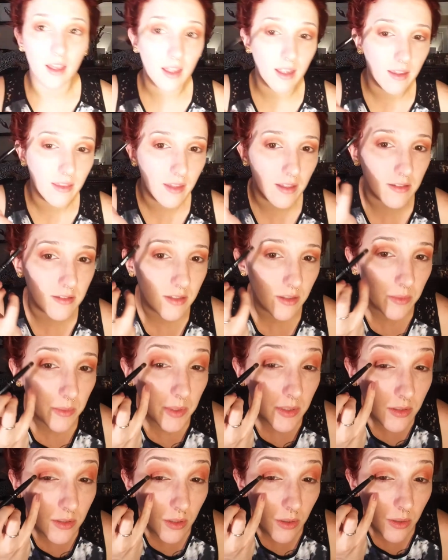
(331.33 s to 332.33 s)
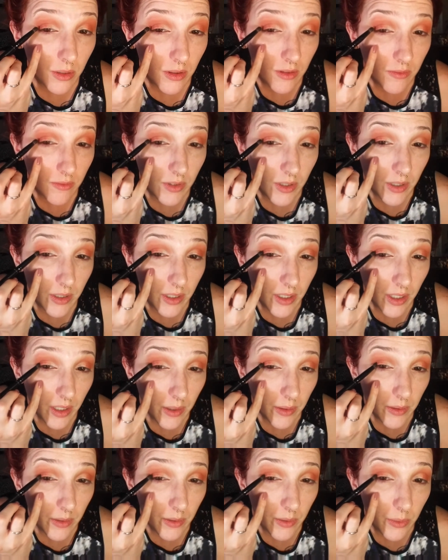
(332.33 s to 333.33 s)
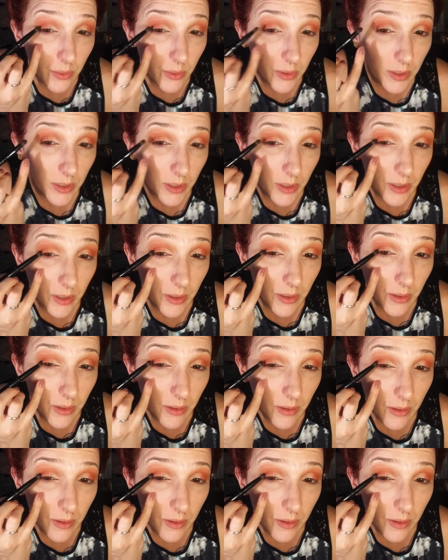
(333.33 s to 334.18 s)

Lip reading: and that's going to go in the very outer corner.